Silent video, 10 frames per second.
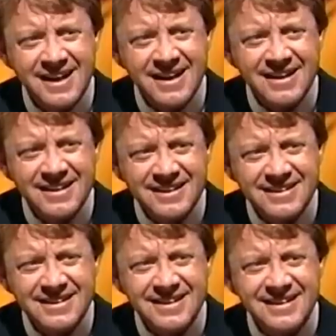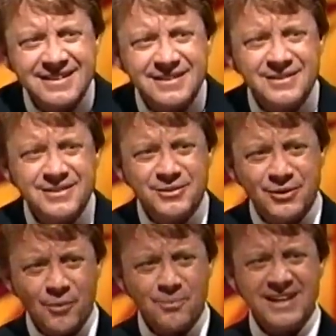sneezy.
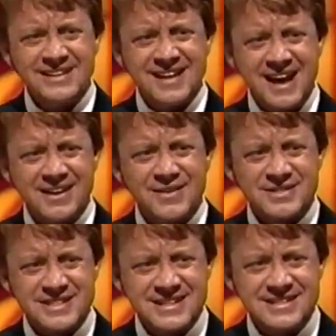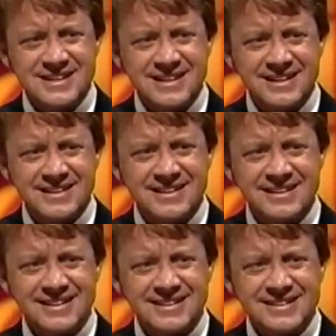Dopey, doc, or sneezy. Yeah.
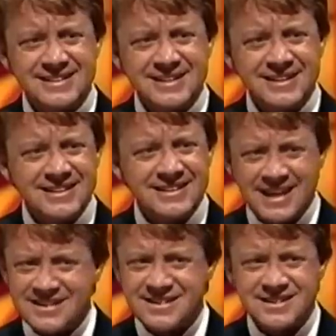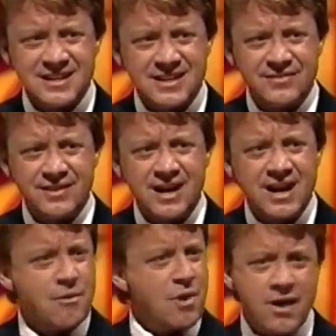That's tough. I know.
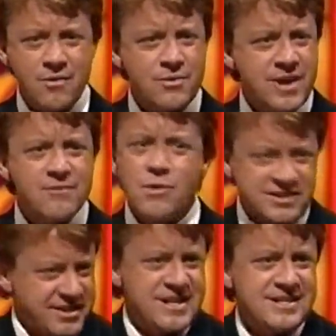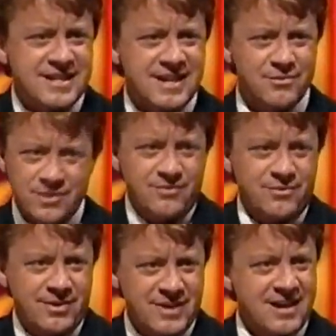Uh, we had what sneezy? What,
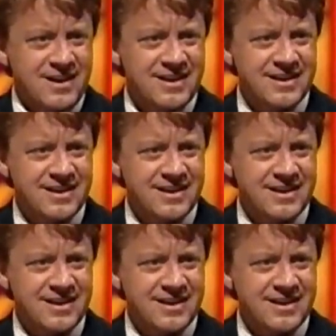sneezy yeah. you went with,